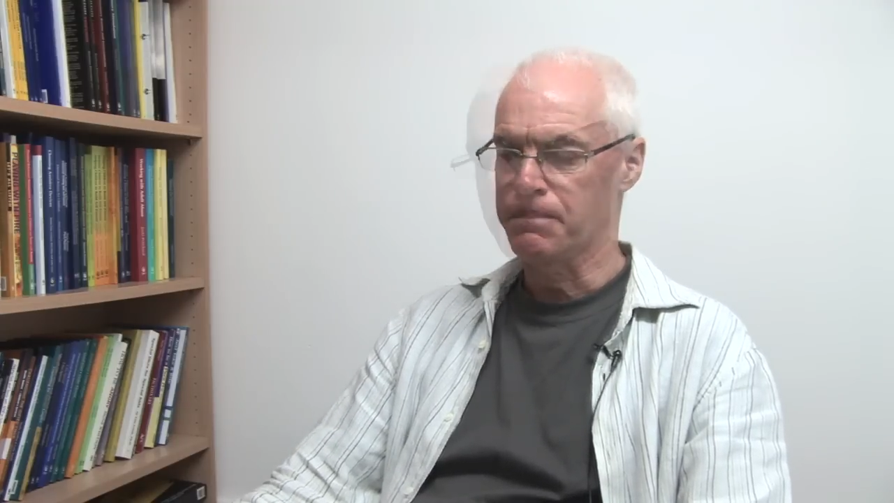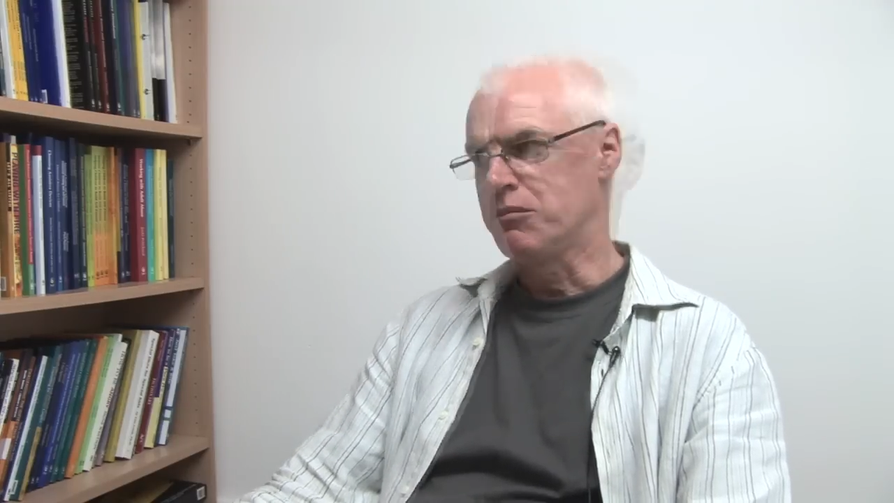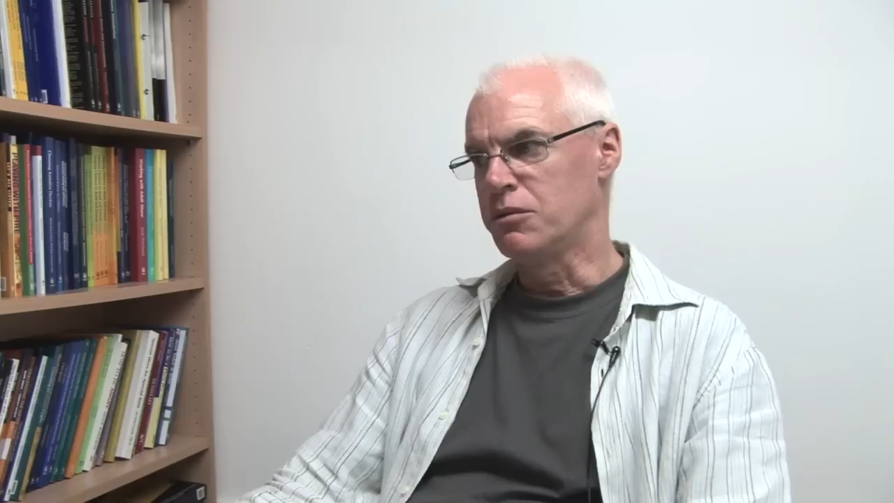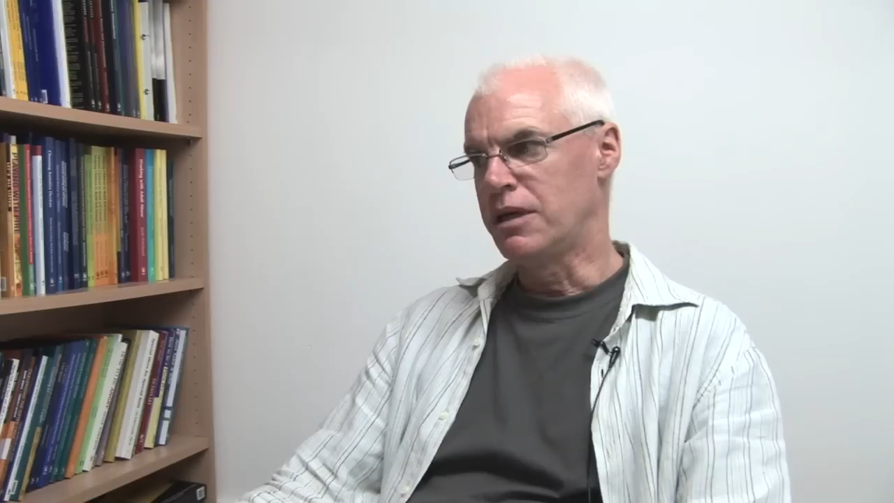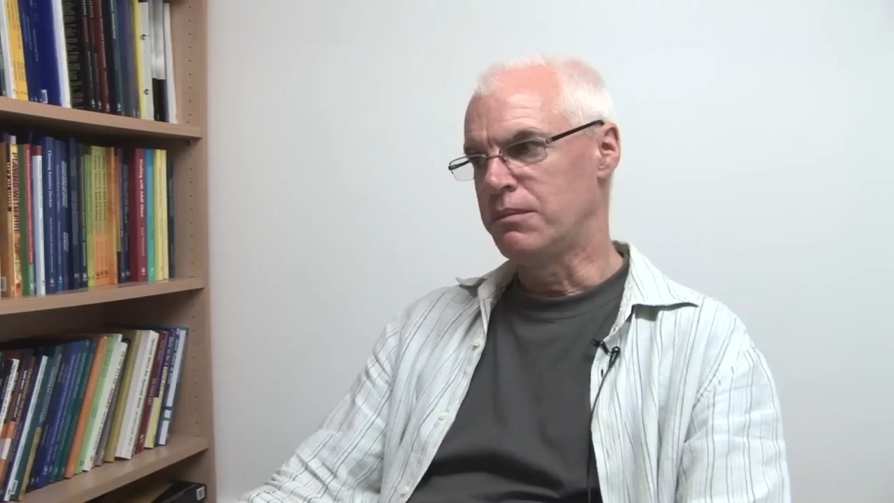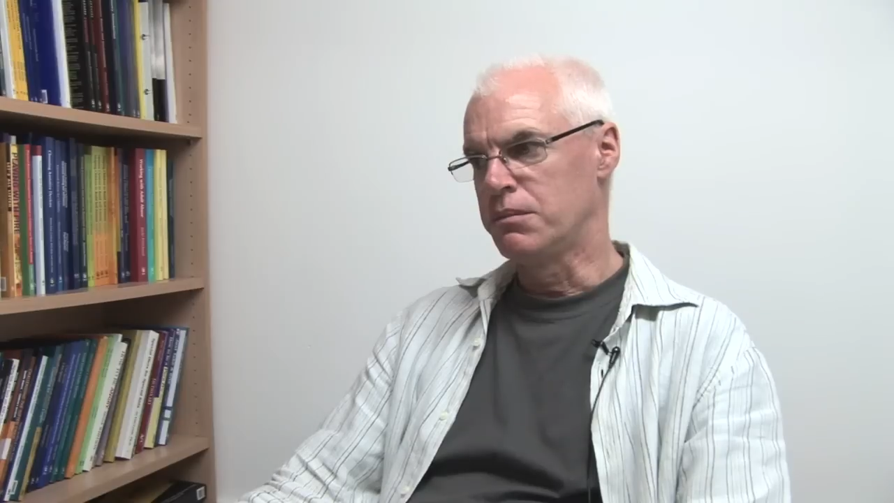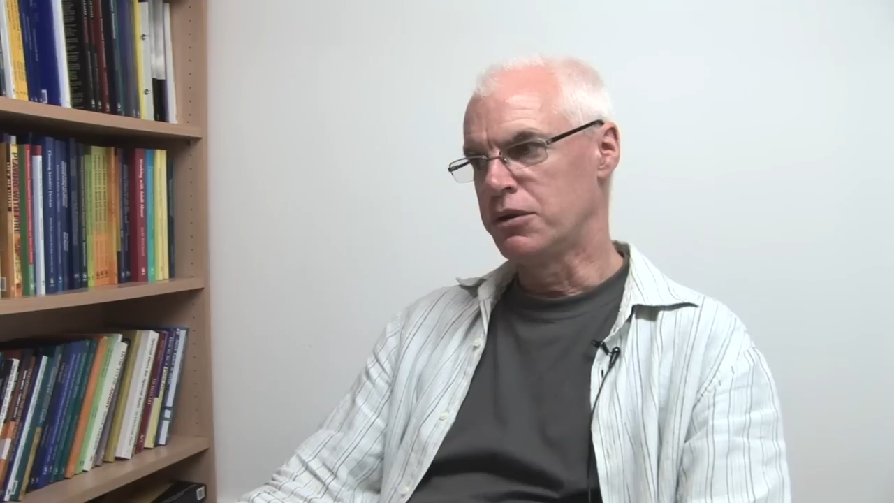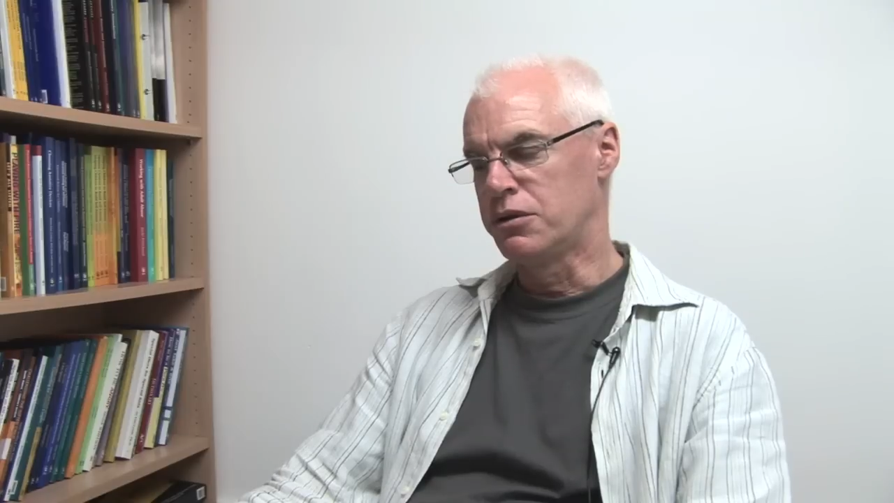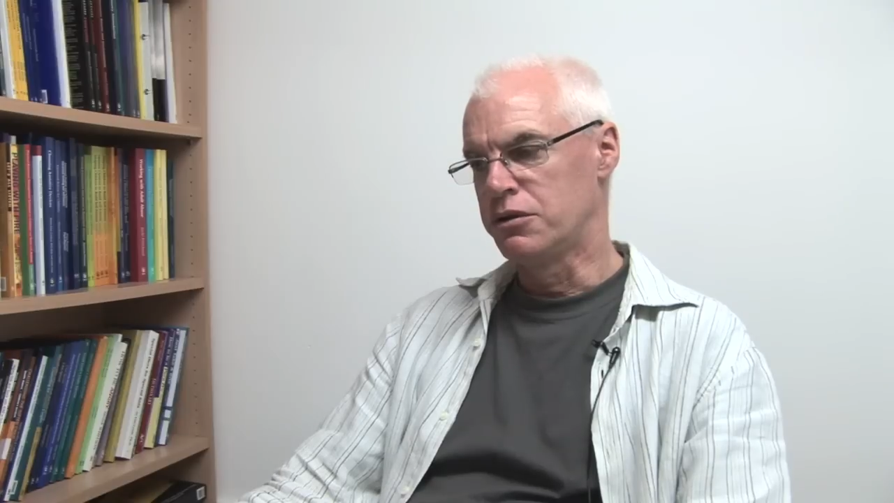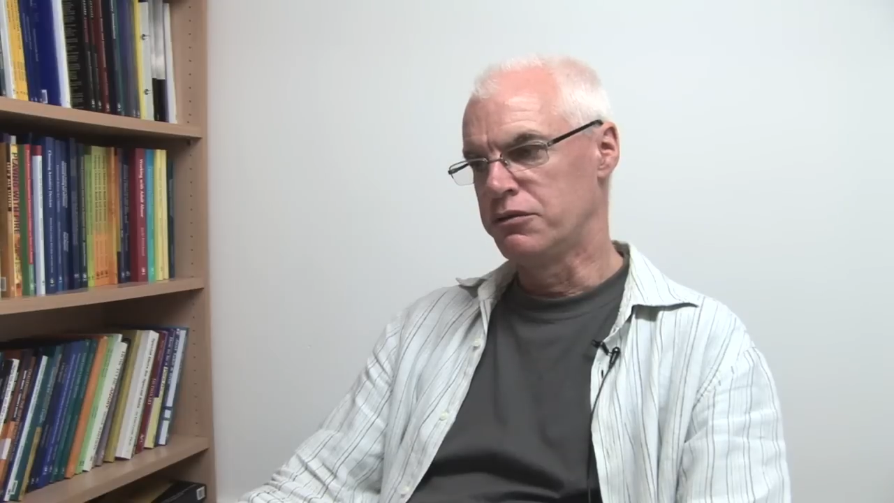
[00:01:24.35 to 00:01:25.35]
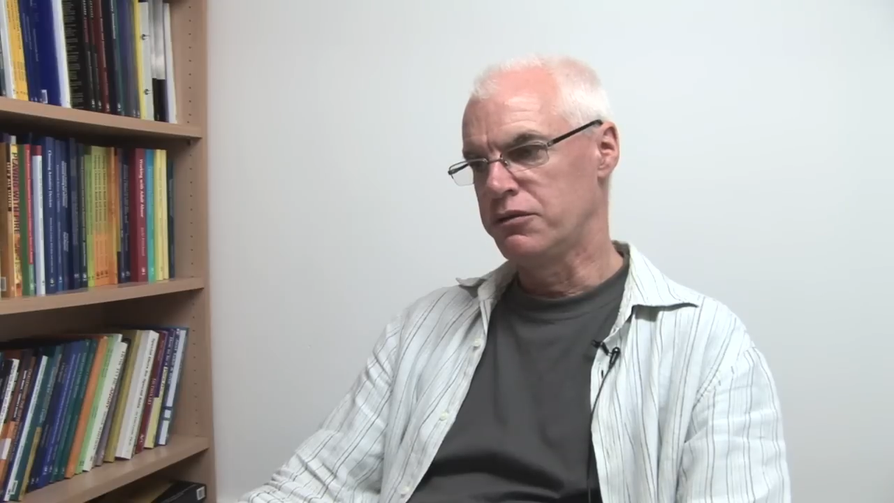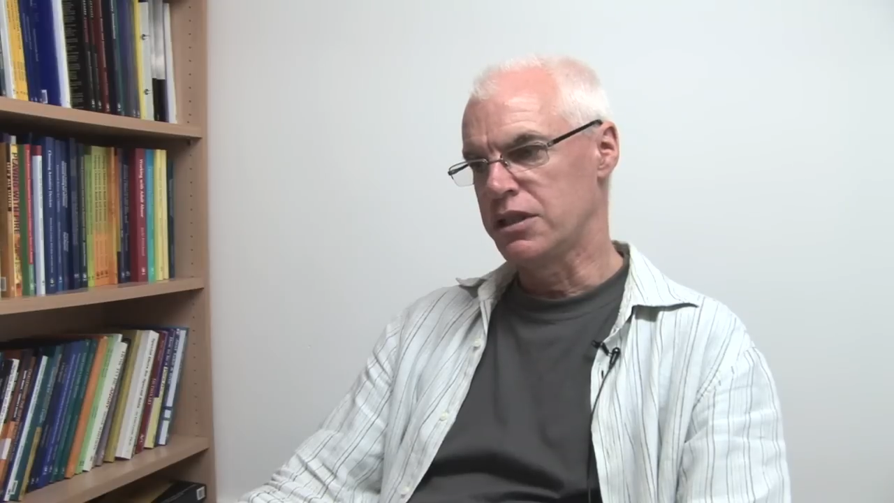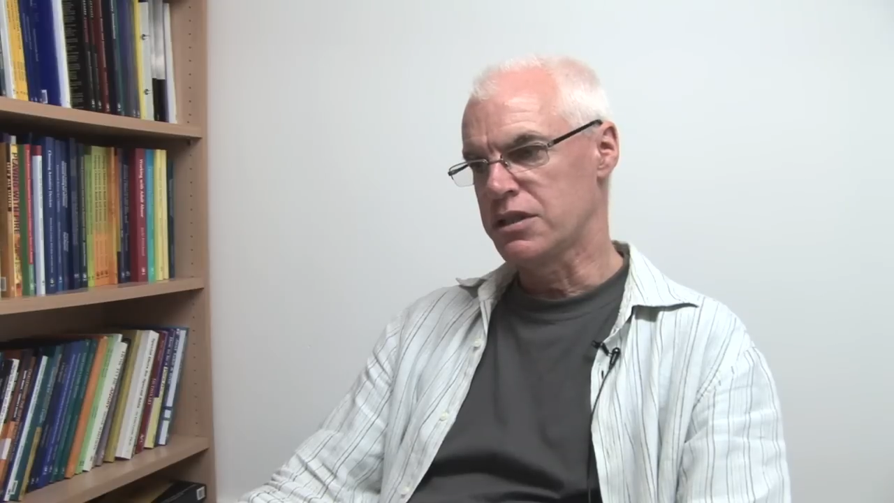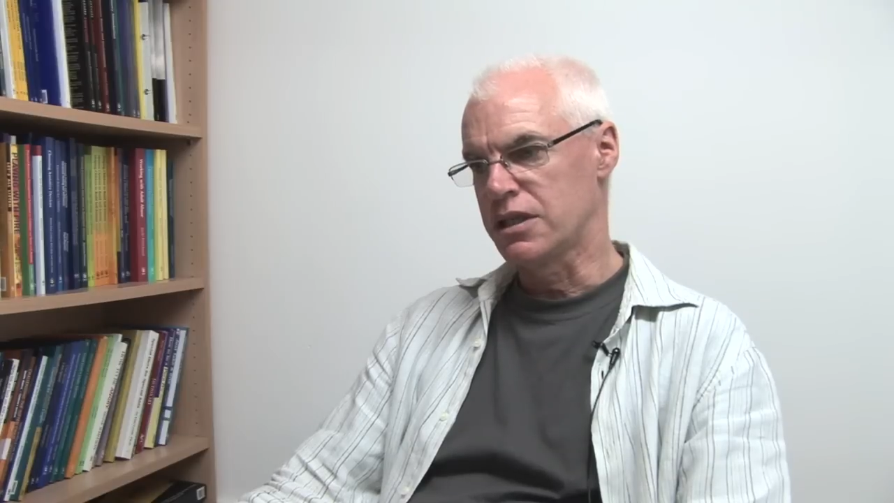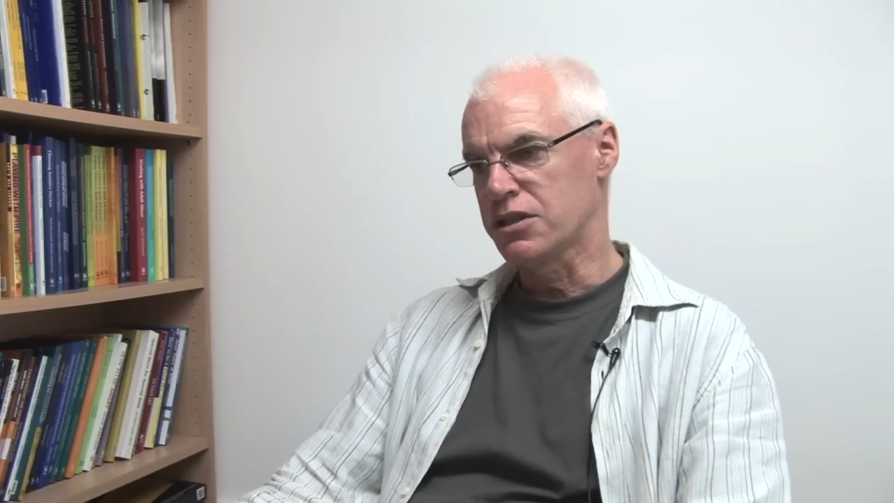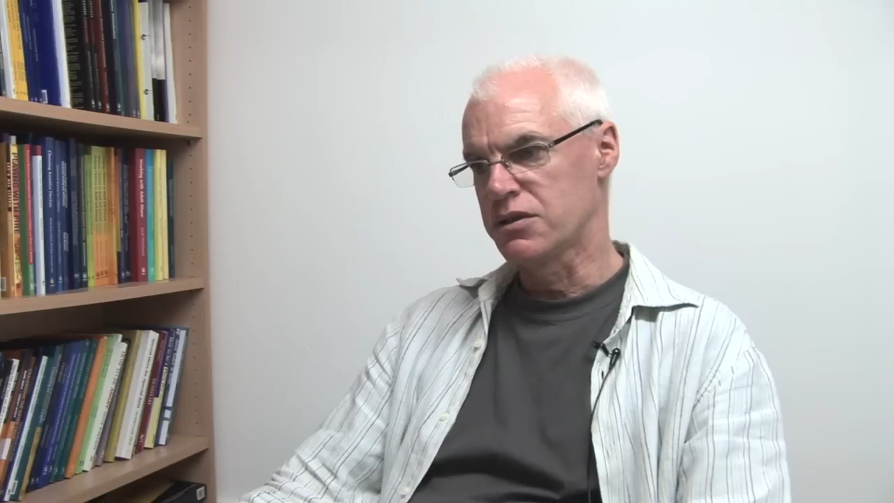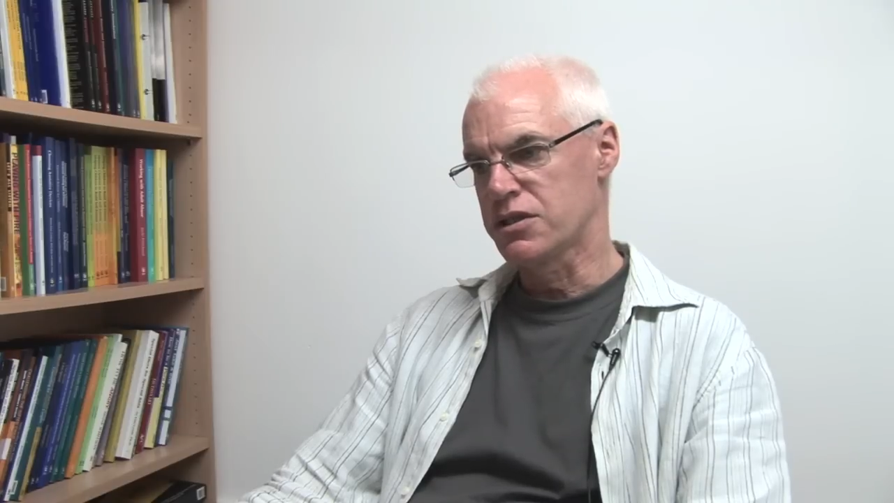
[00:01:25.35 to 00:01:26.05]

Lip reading: I'm a member of the International